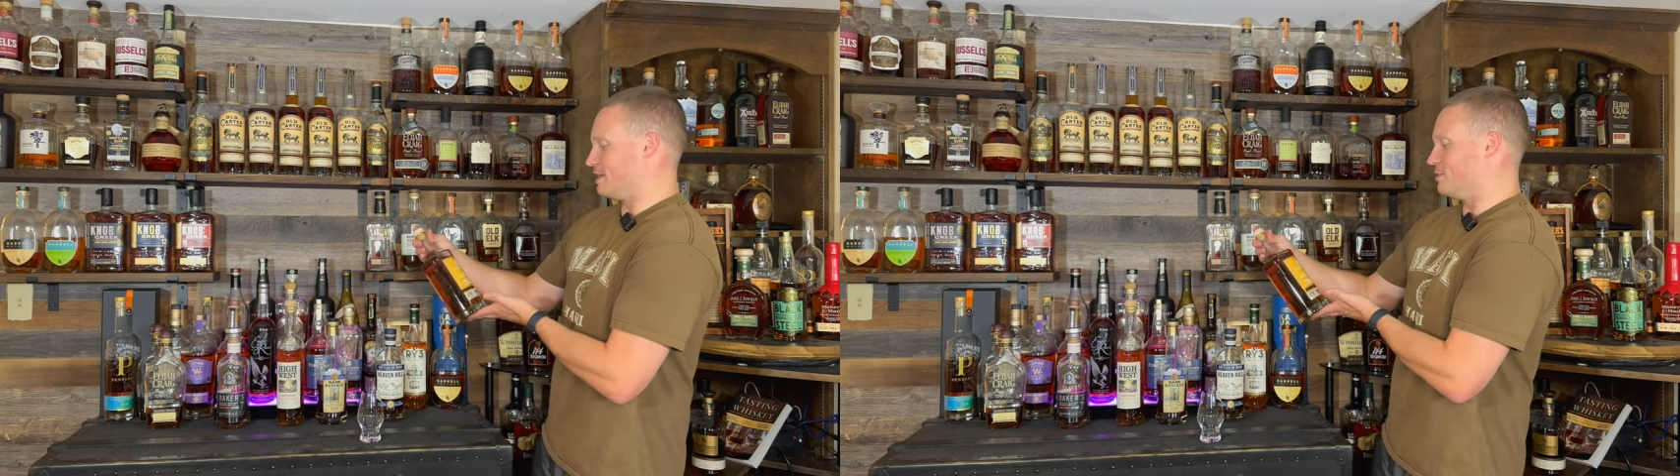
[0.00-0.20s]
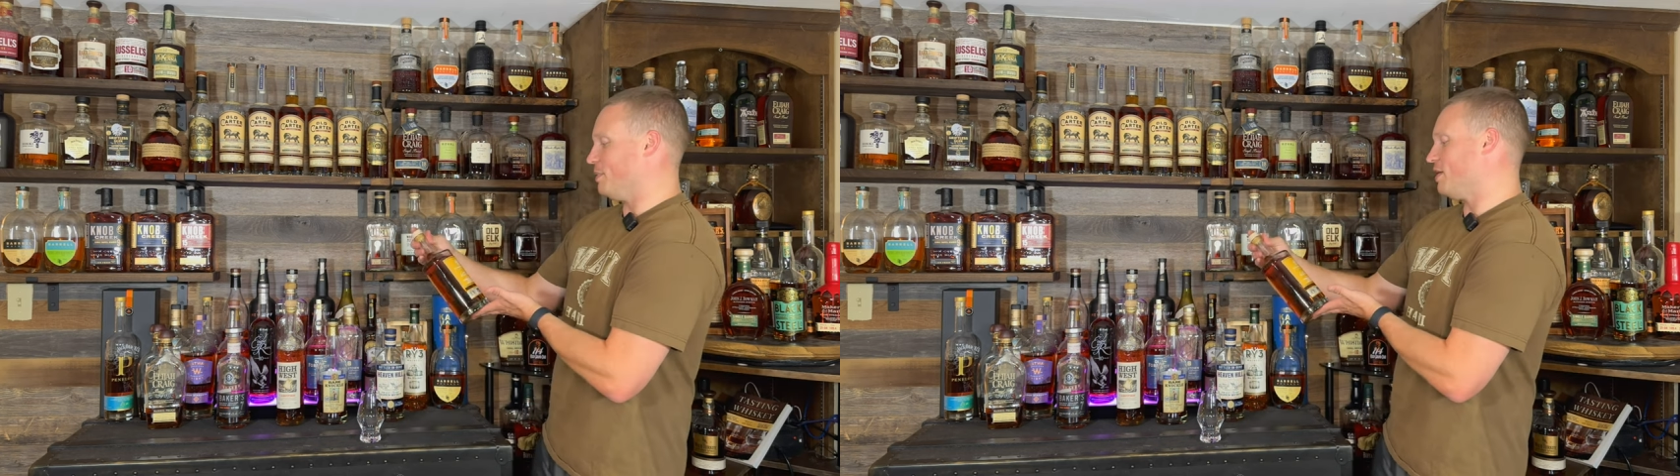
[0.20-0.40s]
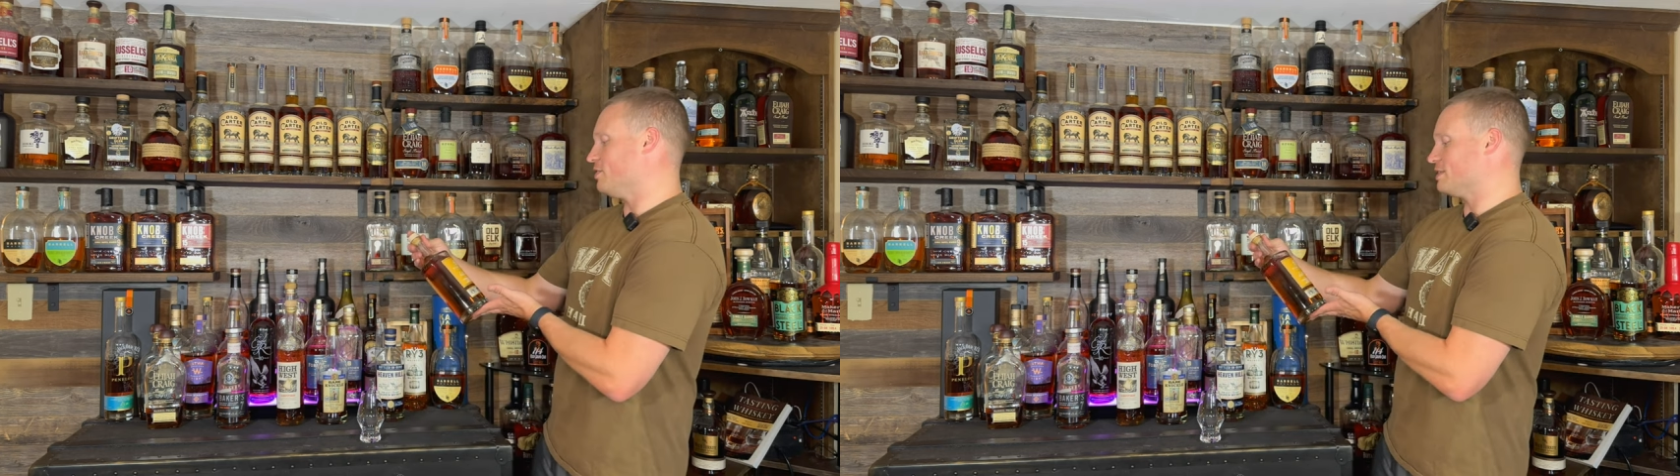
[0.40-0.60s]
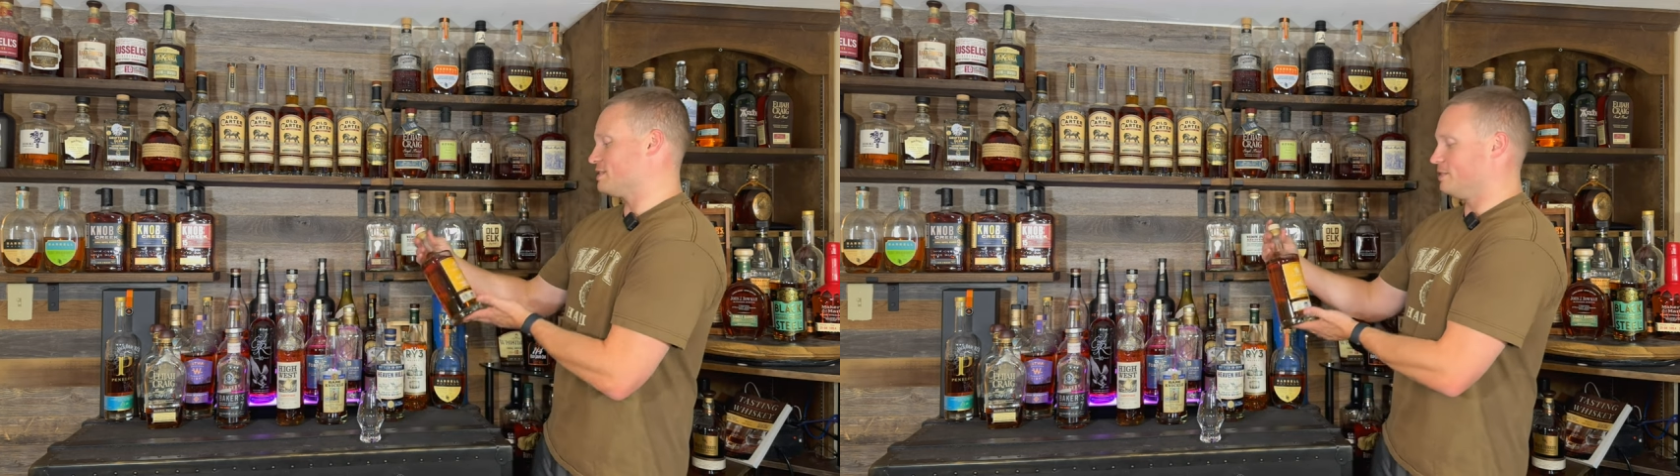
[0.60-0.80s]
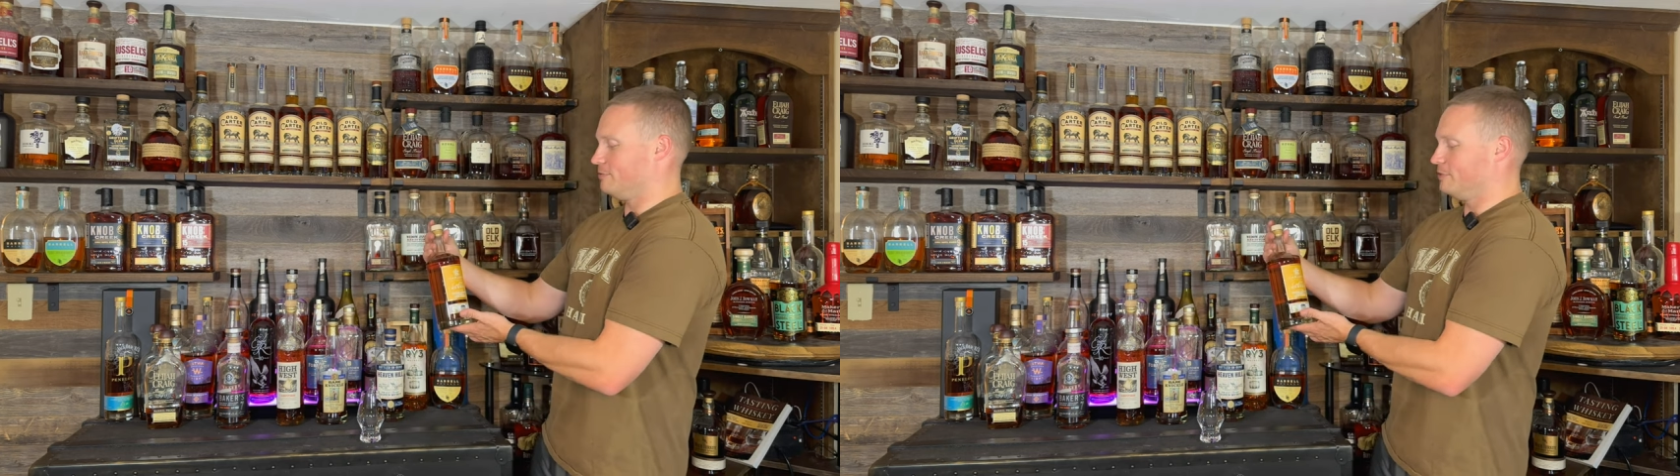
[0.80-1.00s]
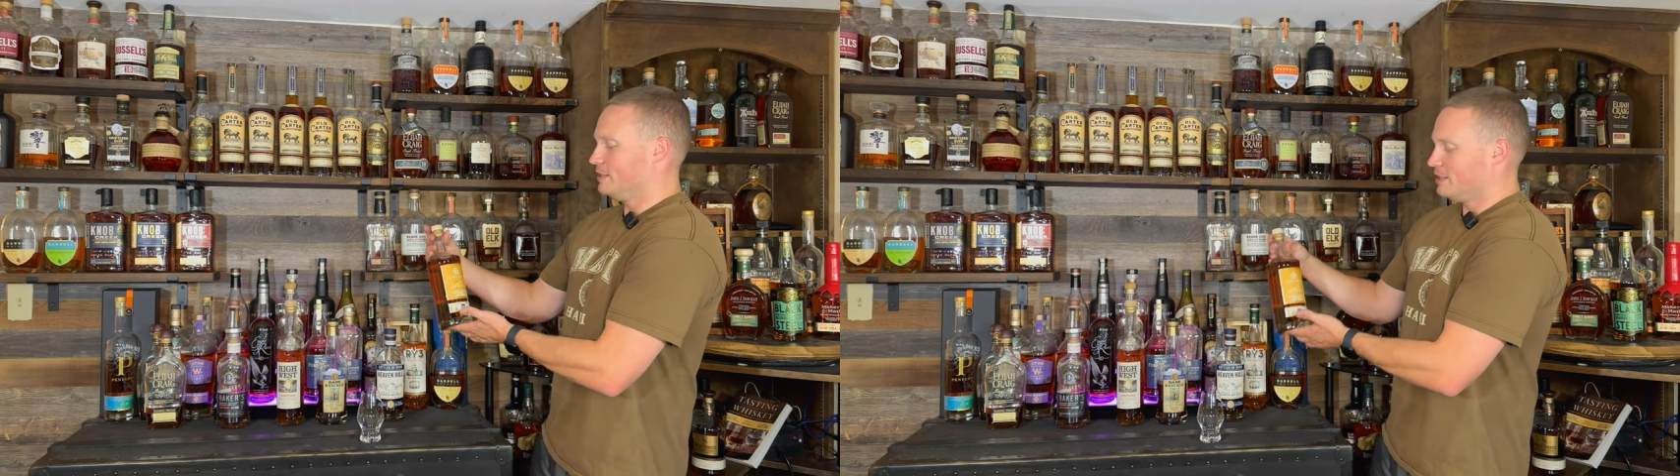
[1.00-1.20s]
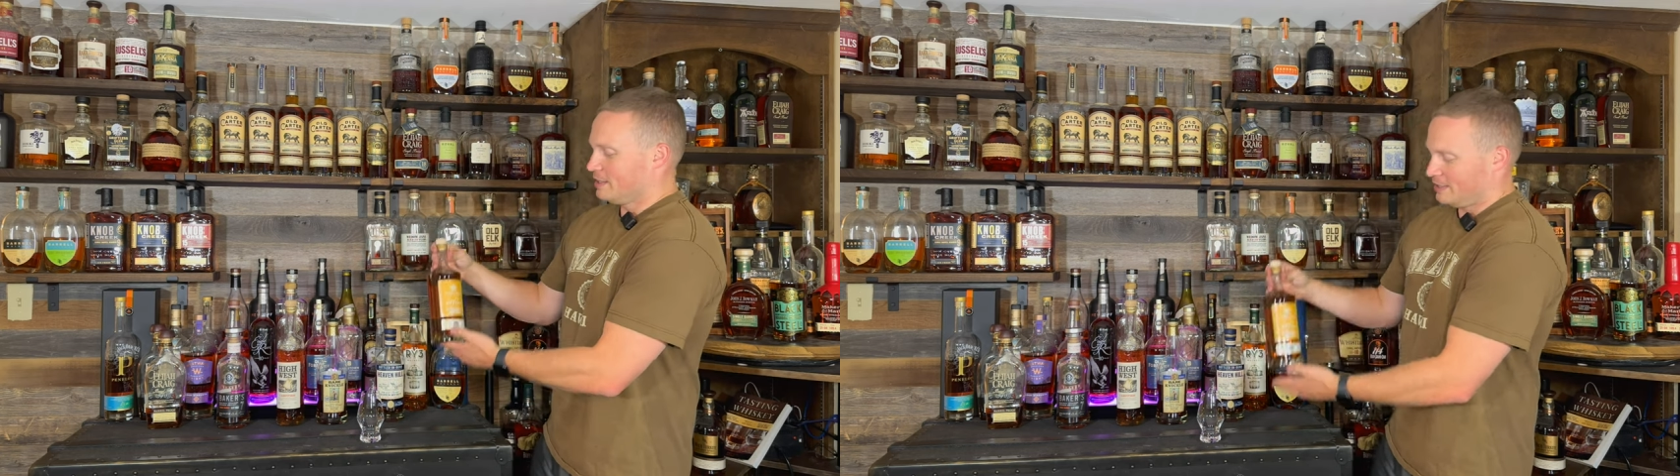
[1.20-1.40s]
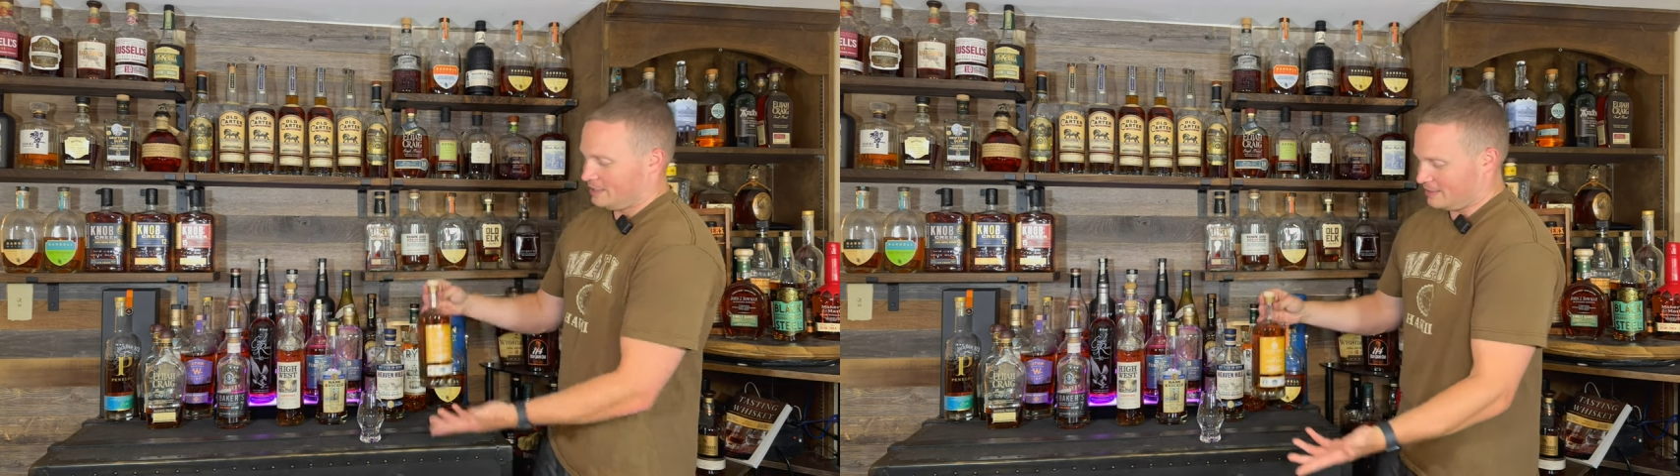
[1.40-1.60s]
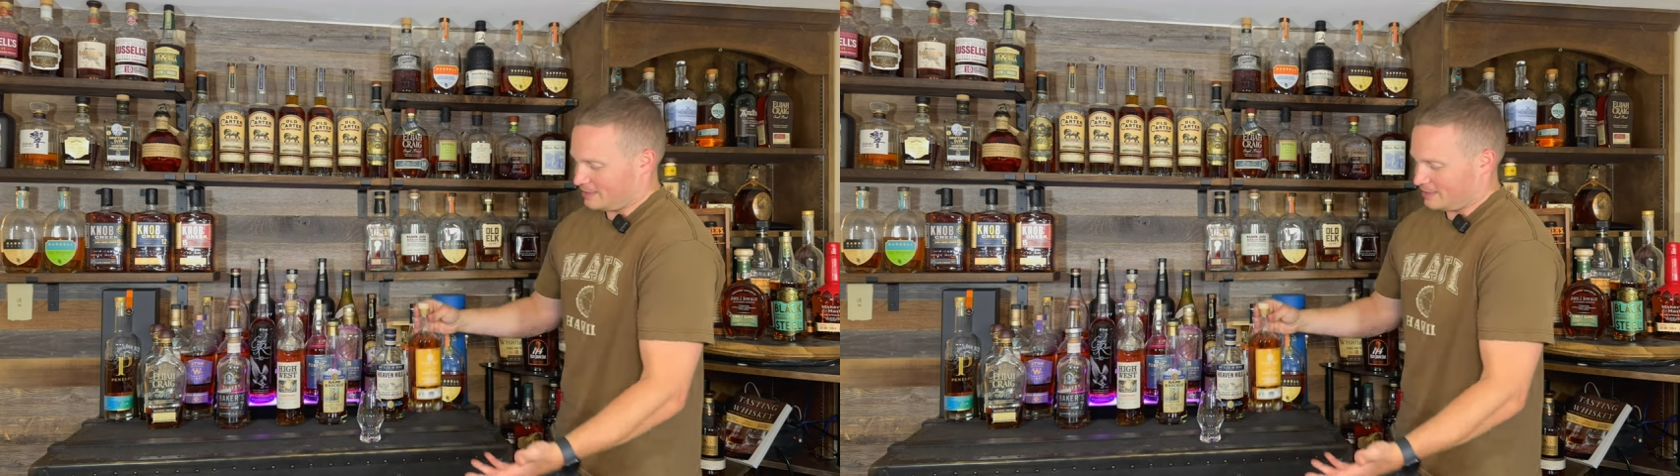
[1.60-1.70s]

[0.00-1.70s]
The bottle itself, it